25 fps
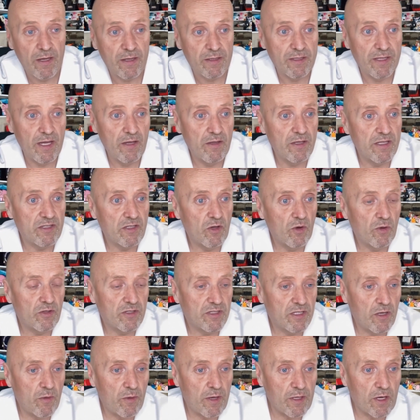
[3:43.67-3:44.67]
there is
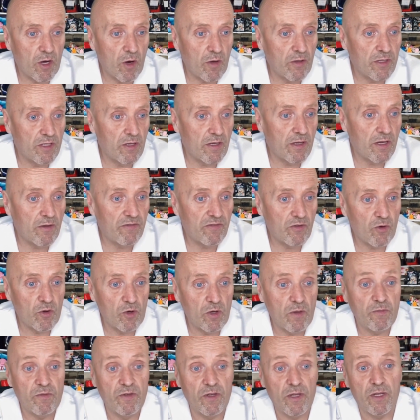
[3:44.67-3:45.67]
also an ocular
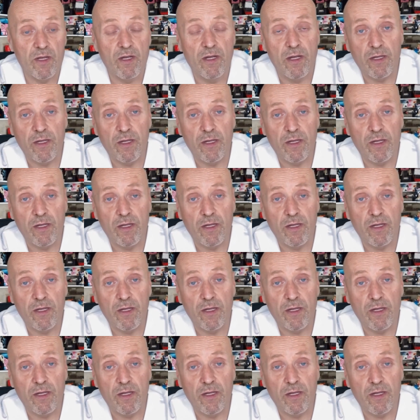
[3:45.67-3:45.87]
form